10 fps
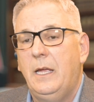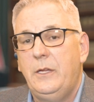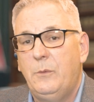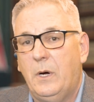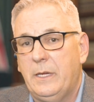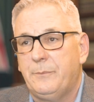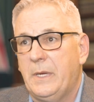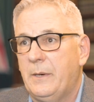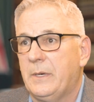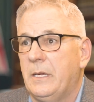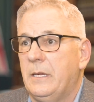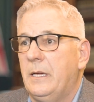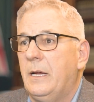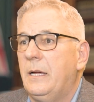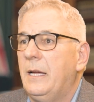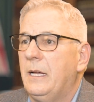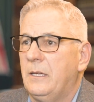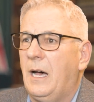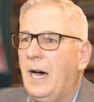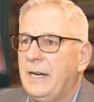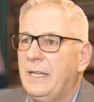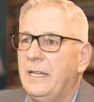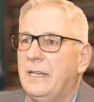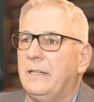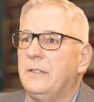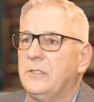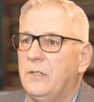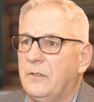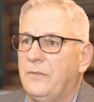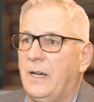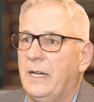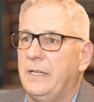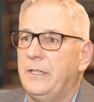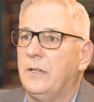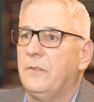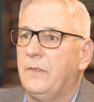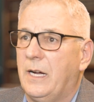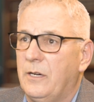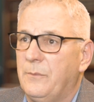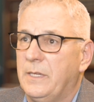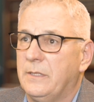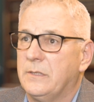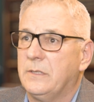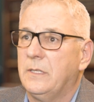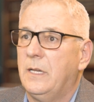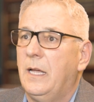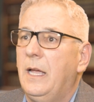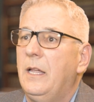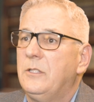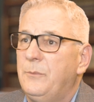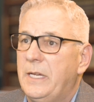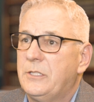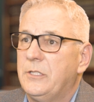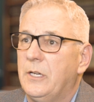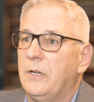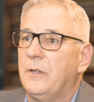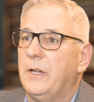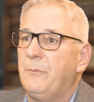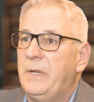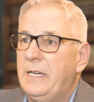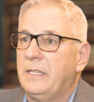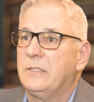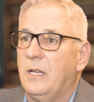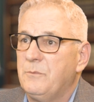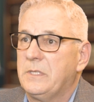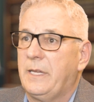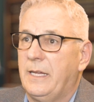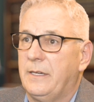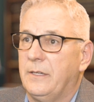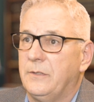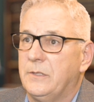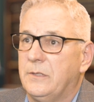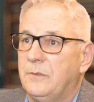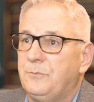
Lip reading: You want to be able to audit and certify your environments to make sure they're meeting some standards.